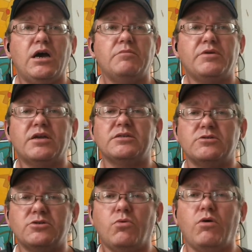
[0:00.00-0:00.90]
because
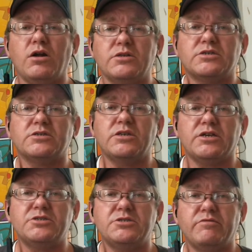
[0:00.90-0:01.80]
there's no wireless
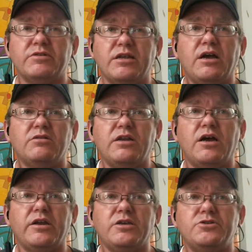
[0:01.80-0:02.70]
connections and everything
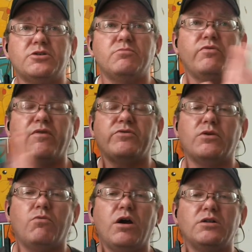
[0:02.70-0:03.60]
nowadays, you can move
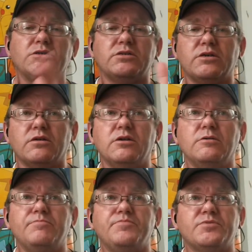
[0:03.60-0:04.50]
everything wirelessly.
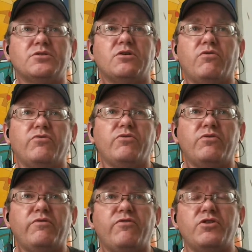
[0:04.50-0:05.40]
So
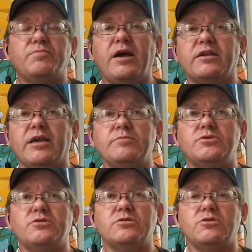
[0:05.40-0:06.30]
the furthest back games
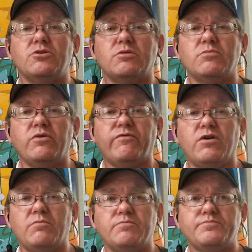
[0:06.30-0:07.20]
you can move
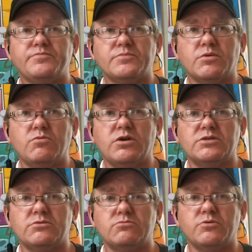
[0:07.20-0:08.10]
from
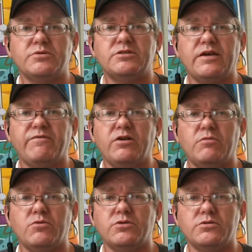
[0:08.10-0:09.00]
was Ruby, Sapphire, and
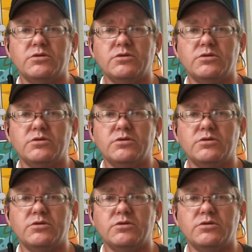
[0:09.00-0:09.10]
Emerald.